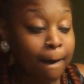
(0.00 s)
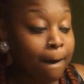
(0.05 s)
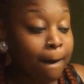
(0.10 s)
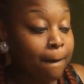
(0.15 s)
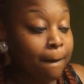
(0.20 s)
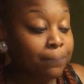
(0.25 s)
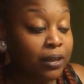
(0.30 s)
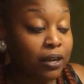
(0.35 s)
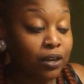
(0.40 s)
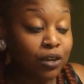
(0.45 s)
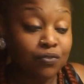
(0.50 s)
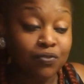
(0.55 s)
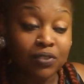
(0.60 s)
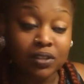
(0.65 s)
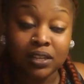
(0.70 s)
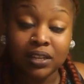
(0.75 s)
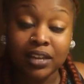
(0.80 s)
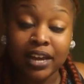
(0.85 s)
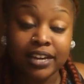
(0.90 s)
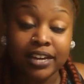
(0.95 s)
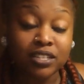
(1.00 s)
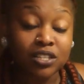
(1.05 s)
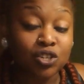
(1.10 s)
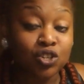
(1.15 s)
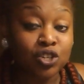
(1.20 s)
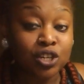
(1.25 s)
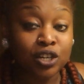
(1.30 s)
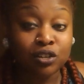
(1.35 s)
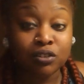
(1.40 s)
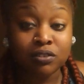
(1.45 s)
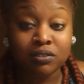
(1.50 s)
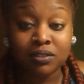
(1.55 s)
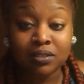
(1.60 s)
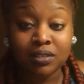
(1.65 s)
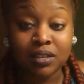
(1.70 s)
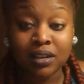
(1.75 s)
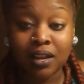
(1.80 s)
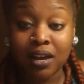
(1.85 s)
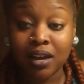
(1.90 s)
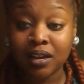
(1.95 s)
Um, thank you for the likes, the shares,
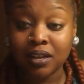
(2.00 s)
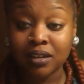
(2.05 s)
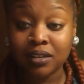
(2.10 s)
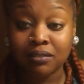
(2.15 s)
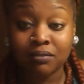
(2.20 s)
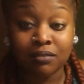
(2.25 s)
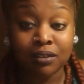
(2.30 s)
the like,